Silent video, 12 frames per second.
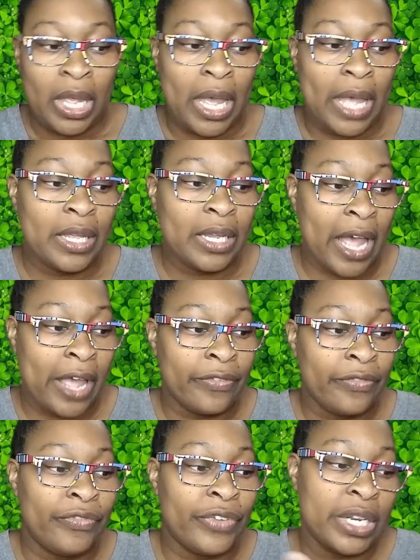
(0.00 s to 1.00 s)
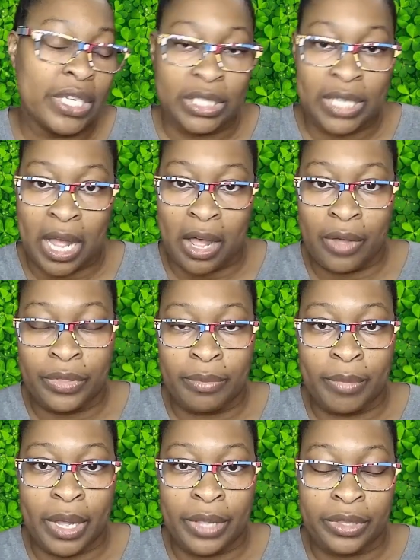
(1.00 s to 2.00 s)
And then I finished out the
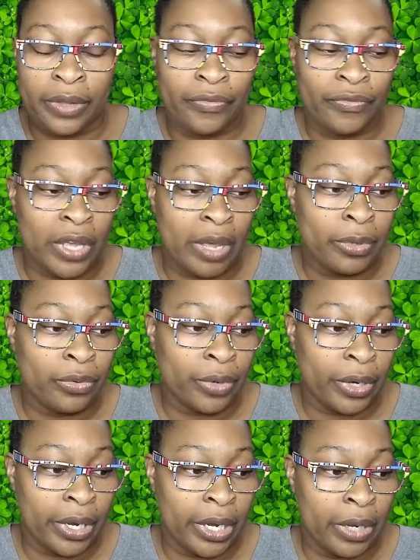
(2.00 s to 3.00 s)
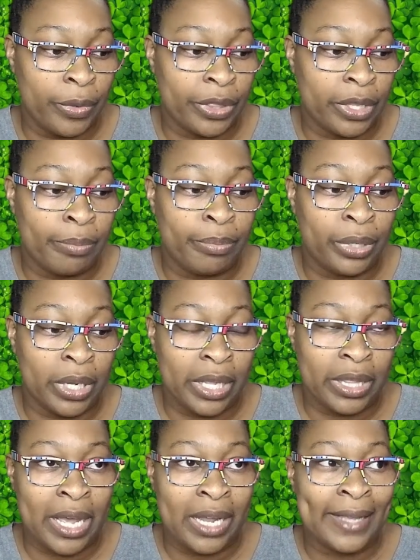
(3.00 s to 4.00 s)
month of February with a book
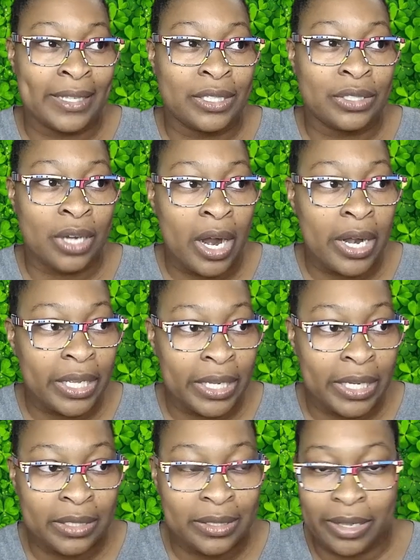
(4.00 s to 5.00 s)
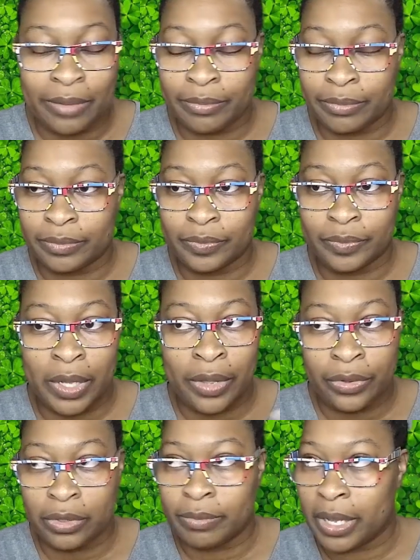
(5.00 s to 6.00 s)
that I started some
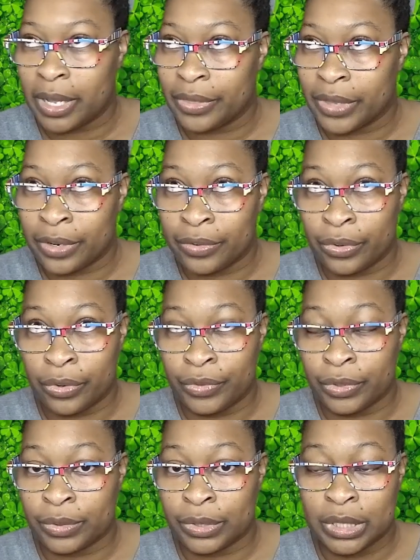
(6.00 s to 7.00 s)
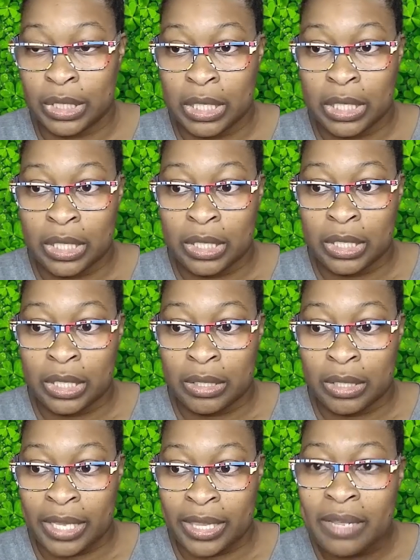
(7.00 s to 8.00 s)
other month. I don't know if it was,
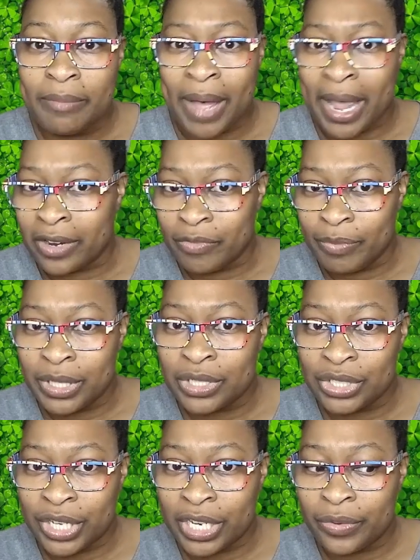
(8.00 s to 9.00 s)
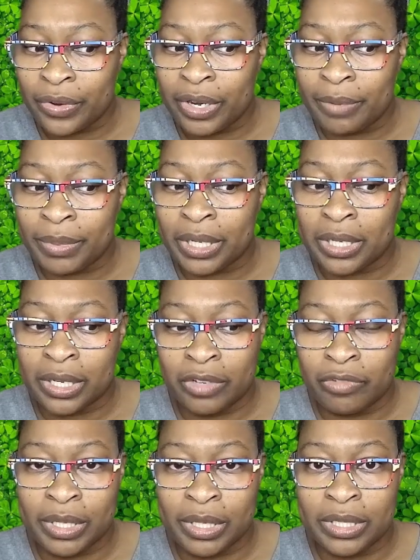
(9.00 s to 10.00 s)
I think it might have been January, but it could
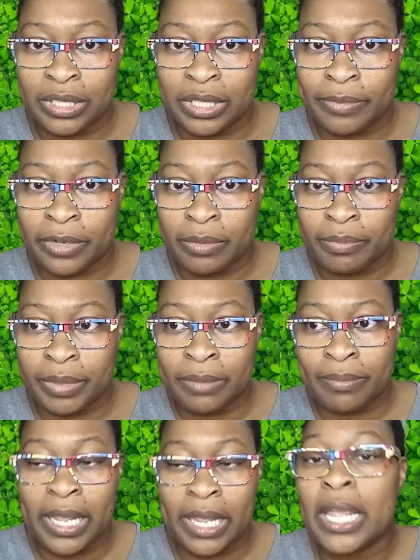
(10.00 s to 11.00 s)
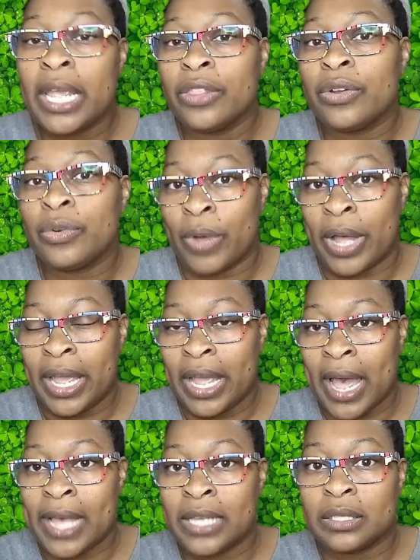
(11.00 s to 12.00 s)
have been December. But it, either way,
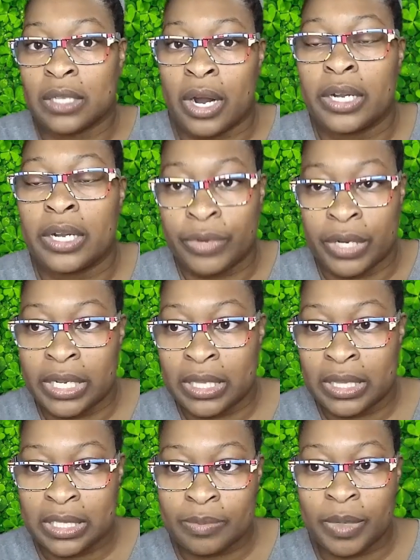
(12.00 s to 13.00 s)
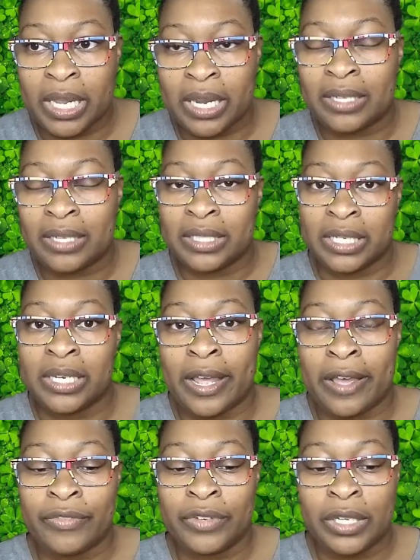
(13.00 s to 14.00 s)
I started reading this book and I
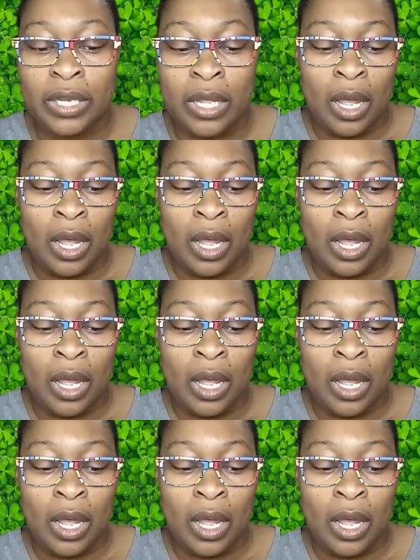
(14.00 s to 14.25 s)
DNF'd it